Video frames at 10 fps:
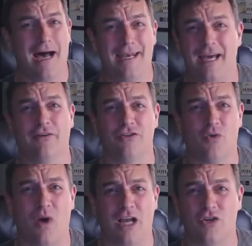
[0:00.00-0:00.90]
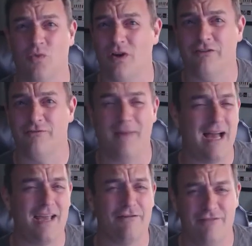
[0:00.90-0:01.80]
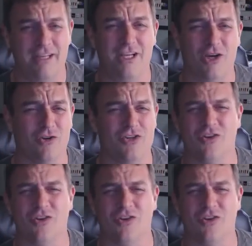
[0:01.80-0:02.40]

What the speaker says: enough to watch one of my videos.